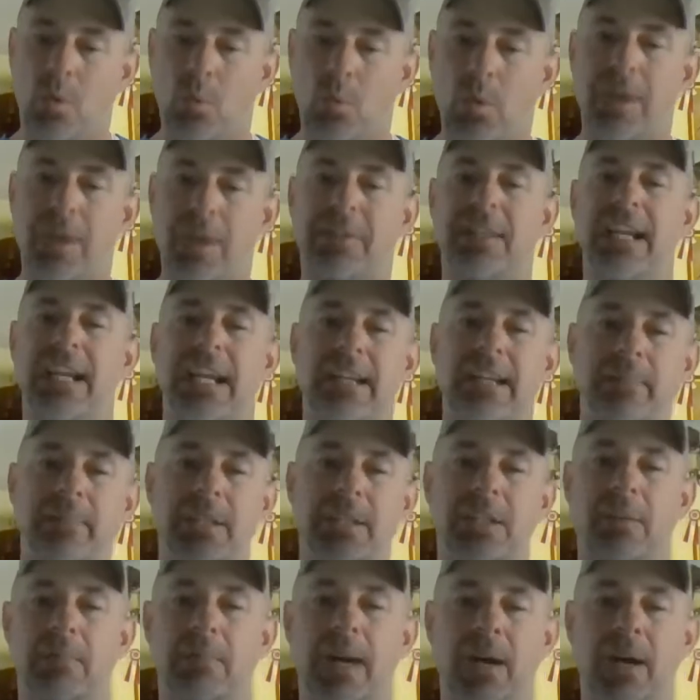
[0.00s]
with the item in
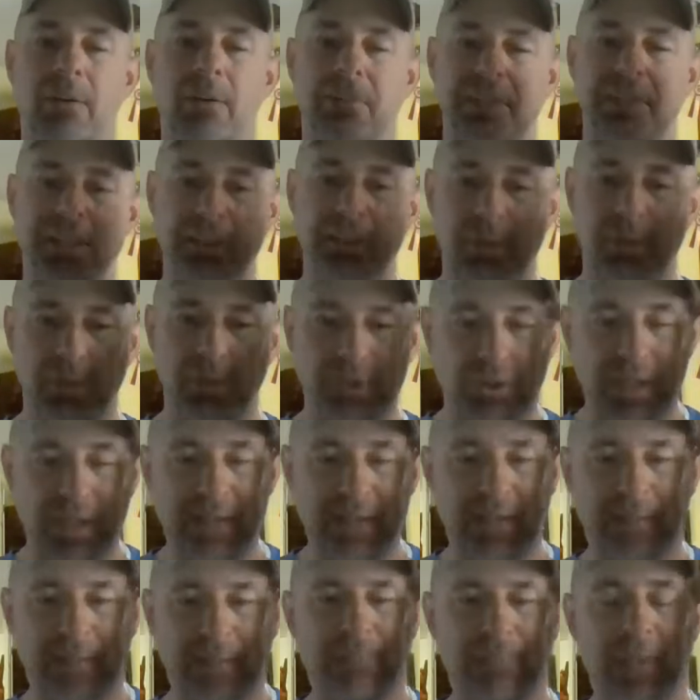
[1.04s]
their mouth that they're
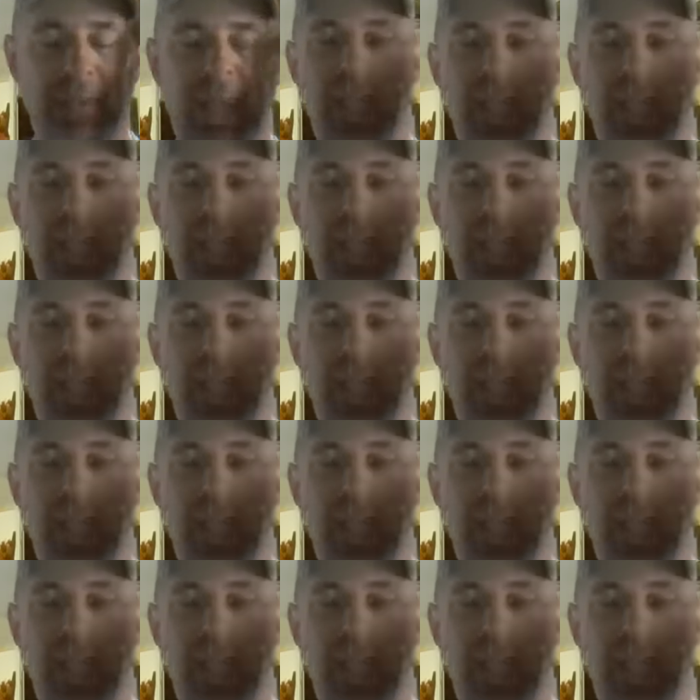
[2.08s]
retrieving.